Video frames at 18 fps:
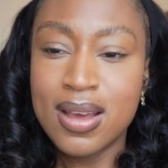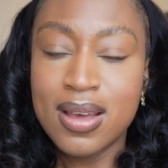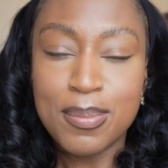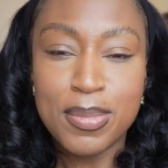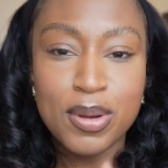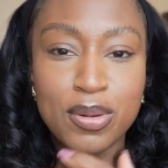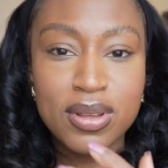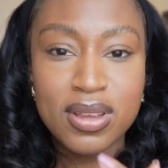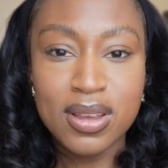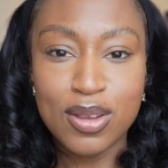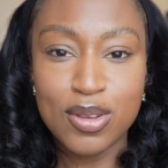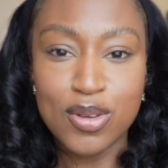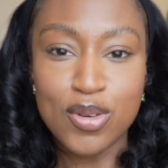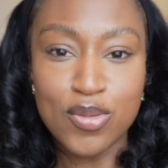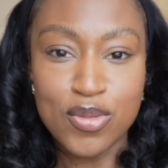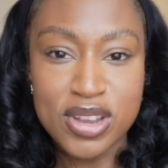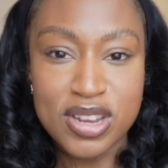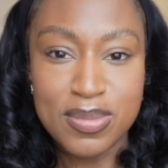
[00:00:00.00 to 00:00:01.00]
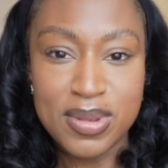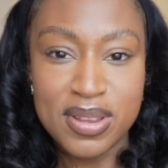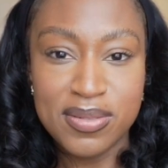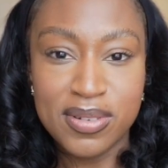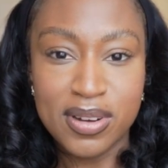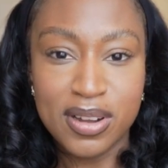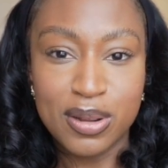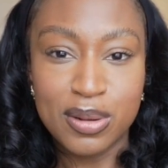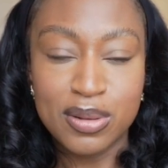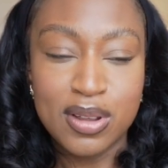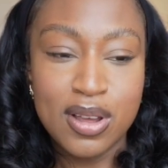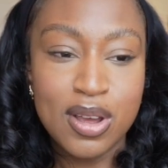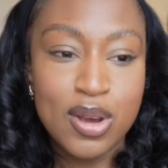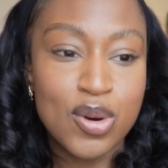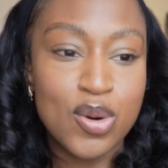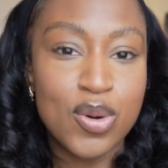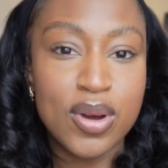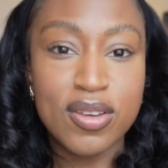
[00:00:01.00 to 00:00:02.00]
building out your readme file
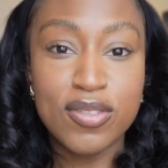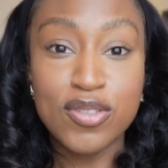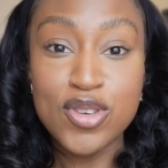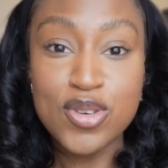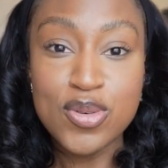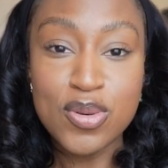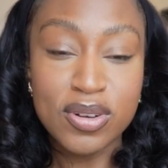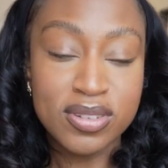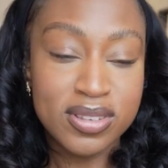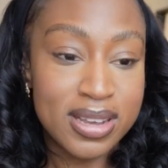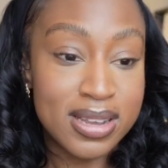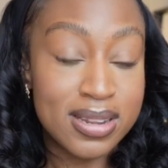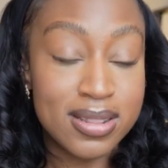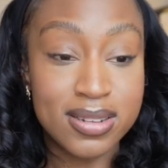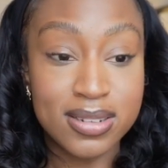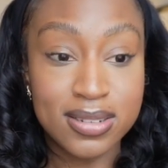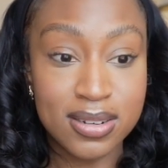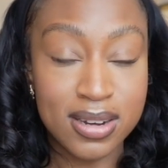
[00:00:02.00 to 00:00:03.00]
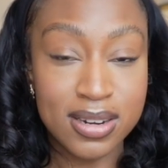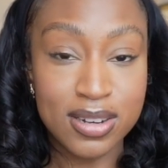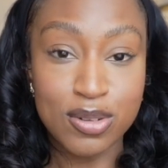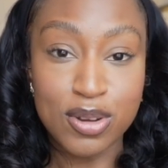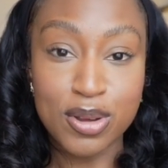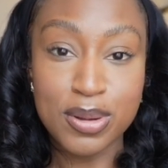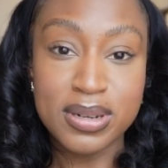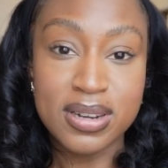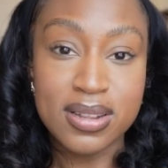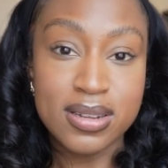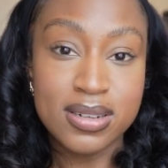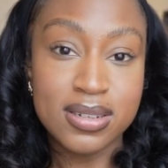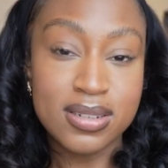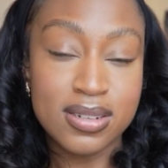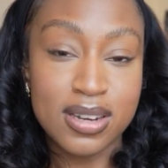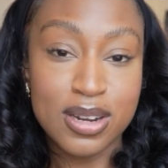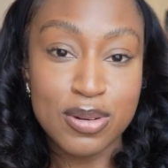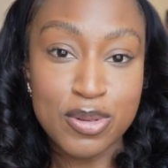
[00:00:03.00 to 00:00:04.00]
or if you are say in design you're going down the
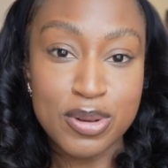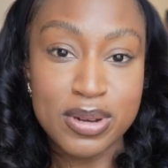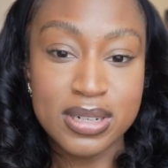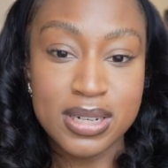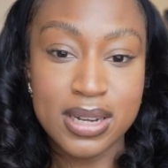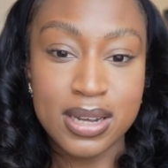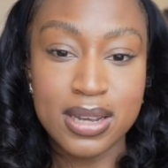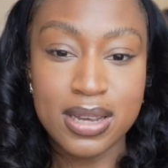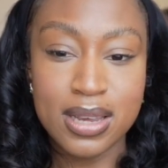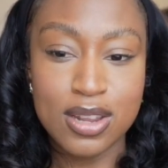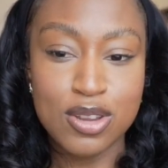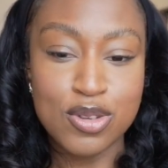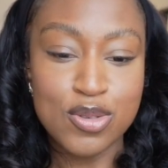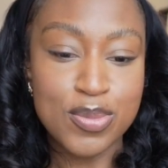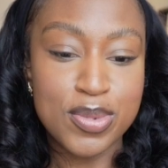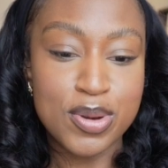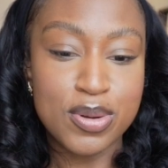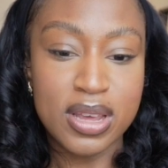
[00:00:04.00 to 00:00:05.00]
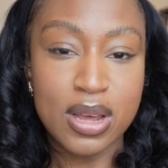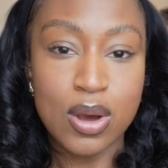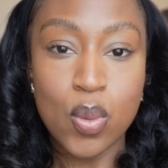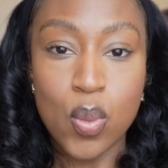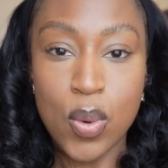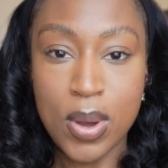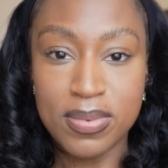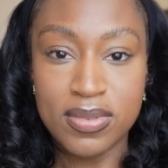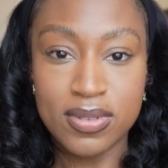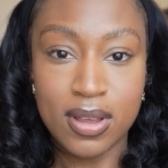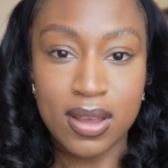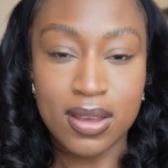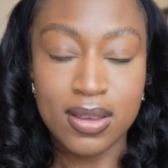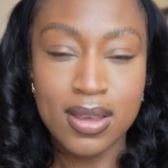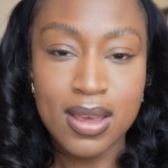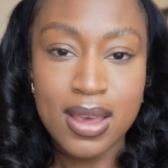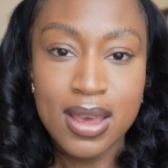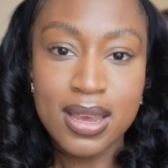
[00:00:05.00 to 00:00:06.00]
design route in tech and you're building out a website
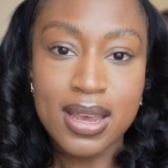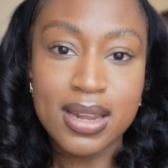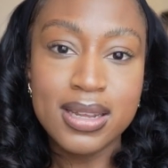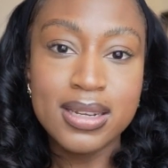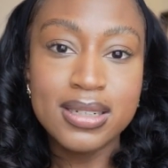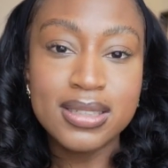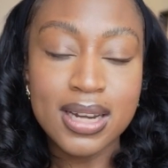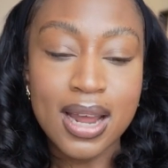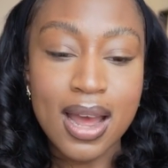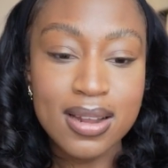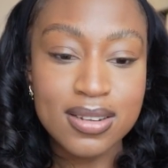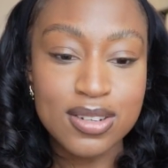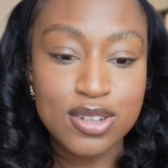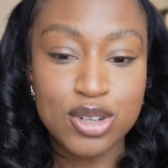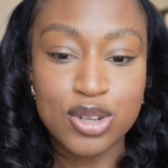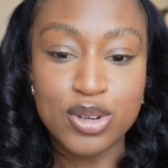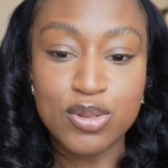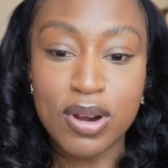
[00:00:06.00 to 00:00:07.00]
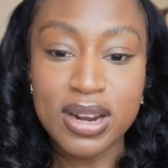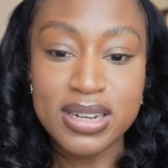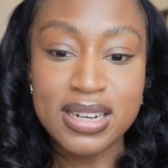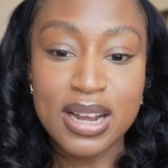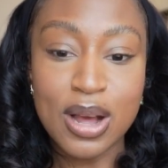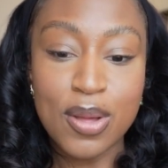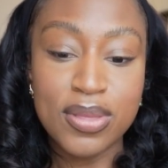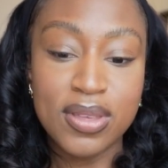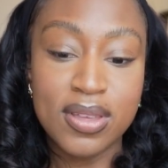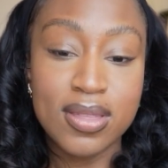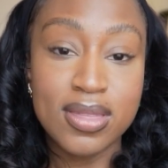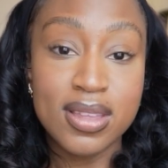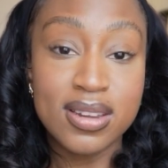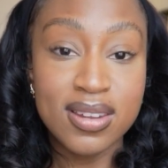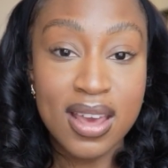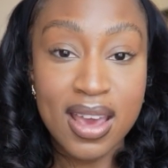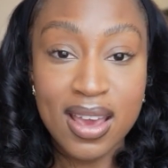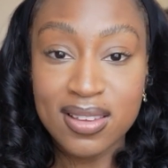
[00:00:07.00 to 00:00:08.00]
getting chat to write out the, the
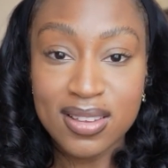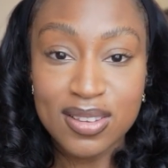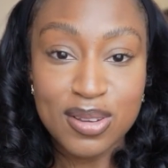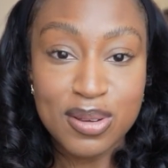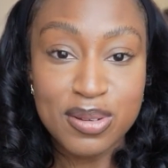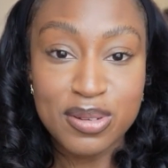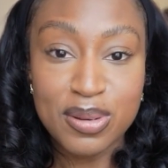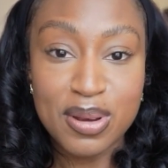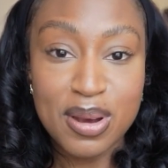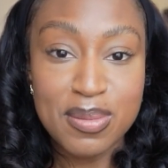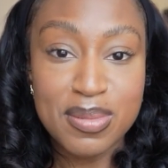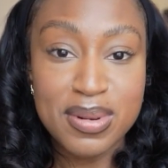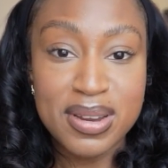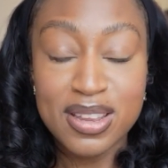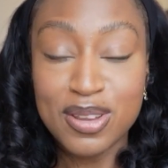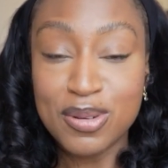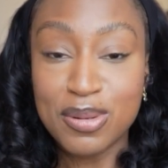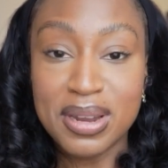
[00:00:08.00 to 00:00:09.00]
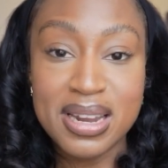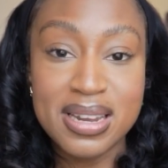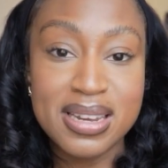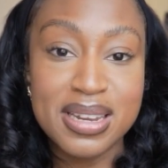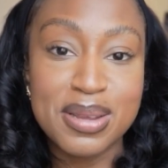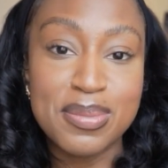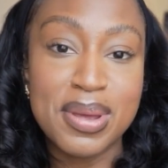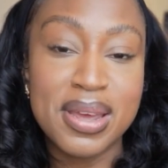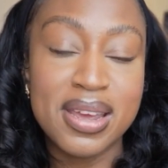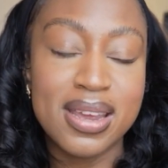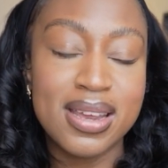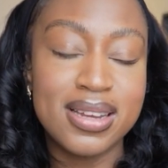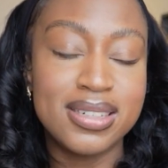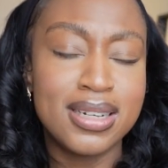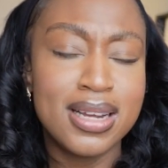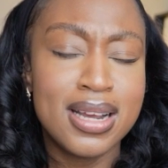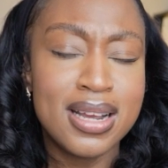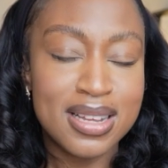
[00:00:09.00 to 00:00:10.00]
text that's going to accompany it, your landing
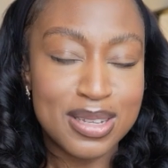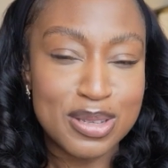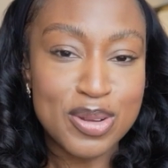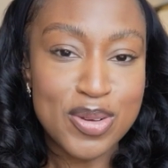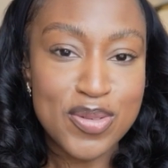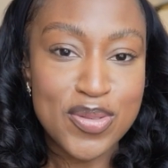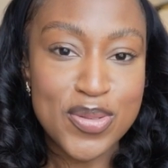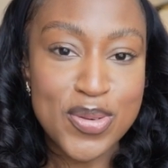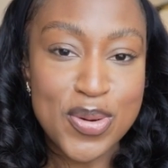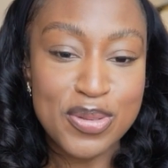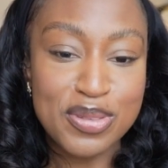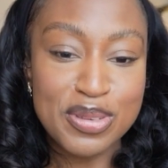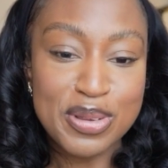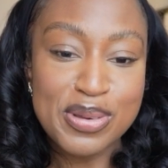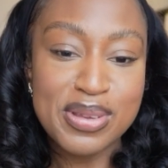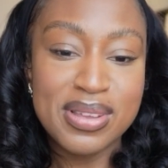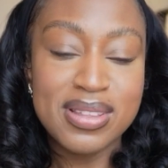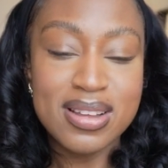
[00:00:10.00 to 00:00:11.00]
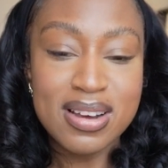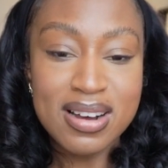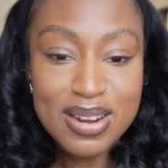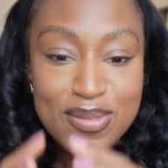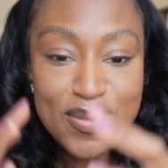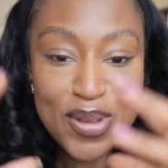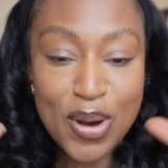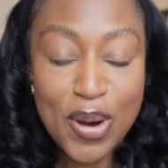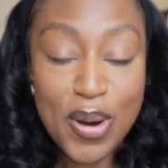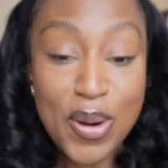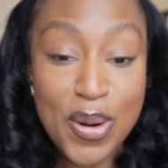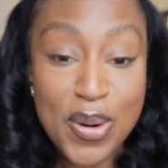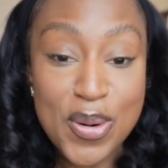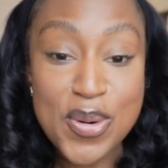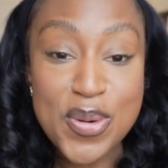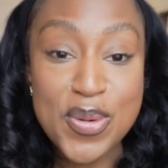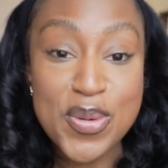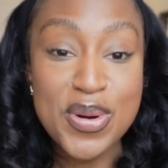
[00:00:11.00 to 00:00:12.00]
page and so forth so the kind of the
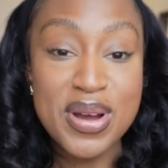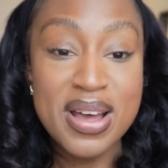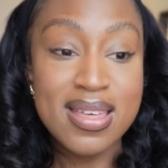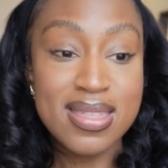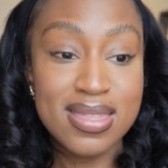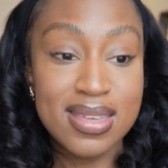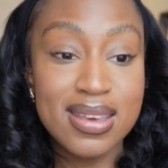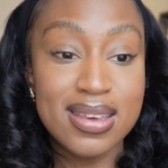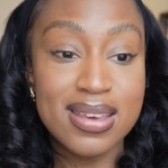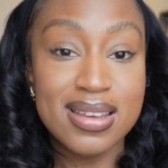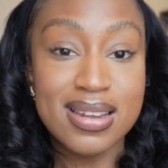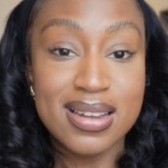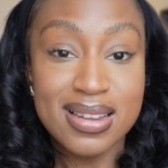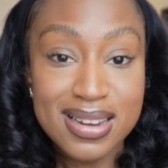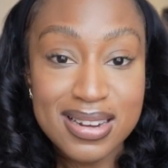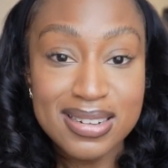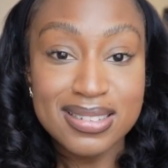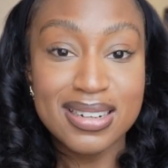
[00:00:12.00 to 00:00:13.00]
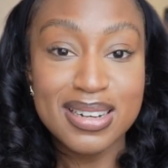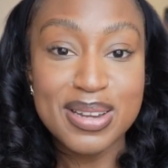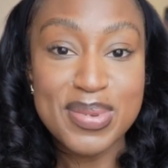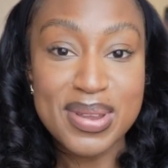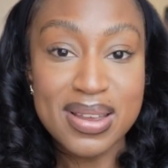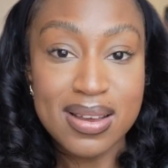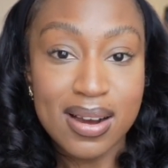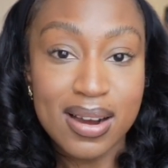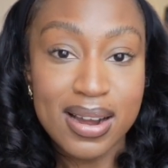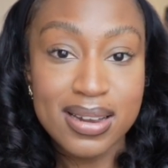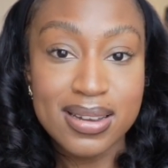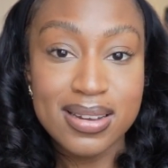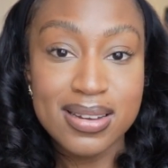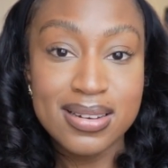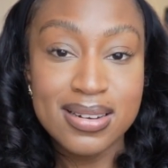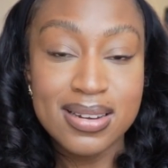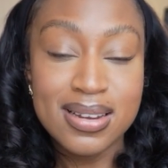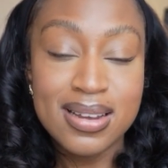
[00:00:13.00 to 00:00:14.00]
whole thing can literally be
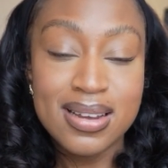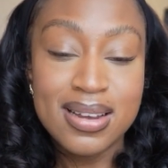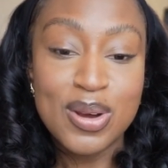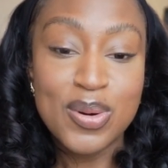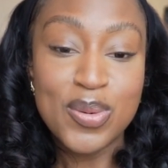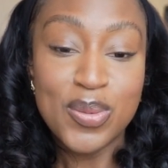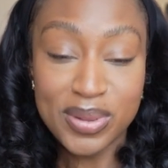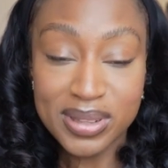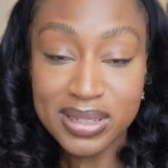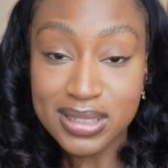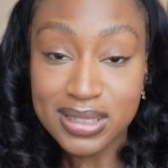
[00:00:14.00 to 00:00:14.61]
guided with